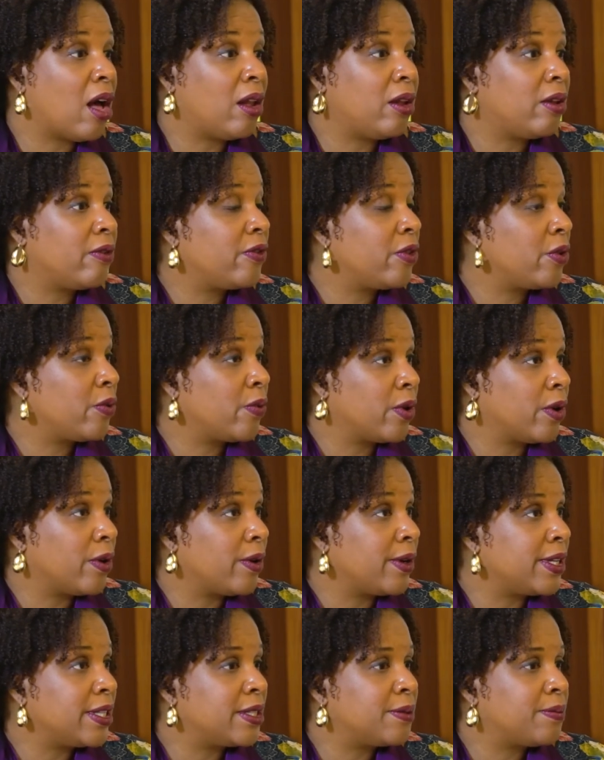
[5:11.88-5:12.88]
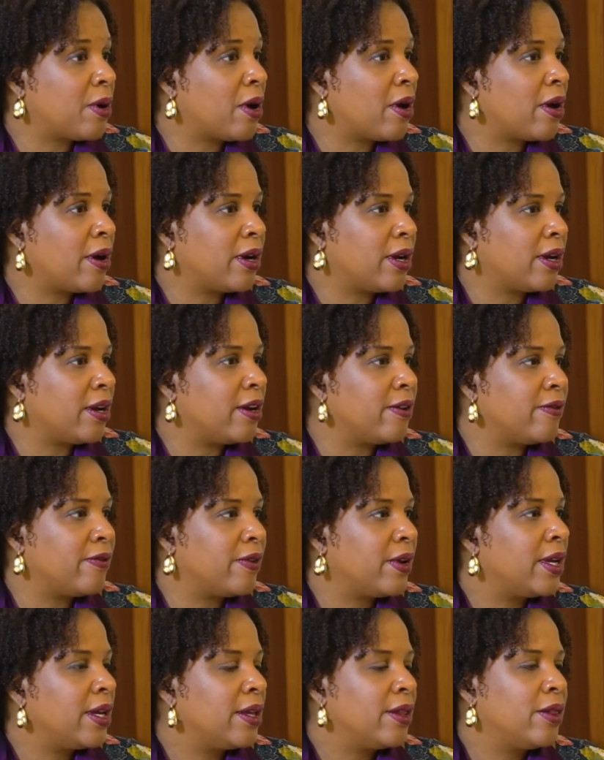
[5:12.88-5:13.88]
all over the world as part of
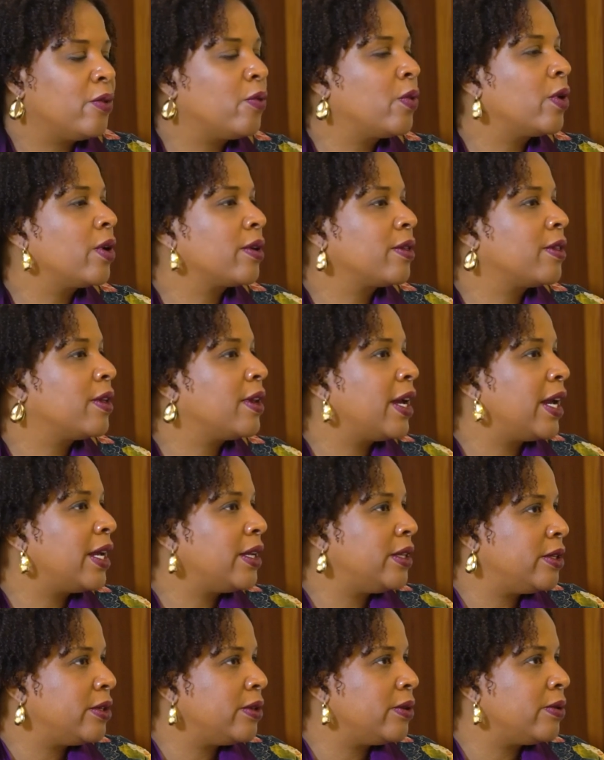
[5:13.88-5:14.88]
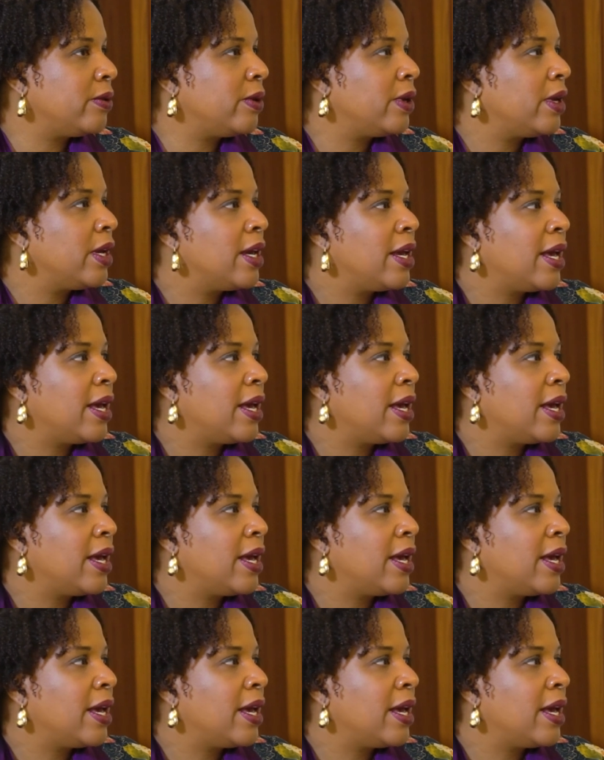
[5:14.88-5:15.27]
the work that I do.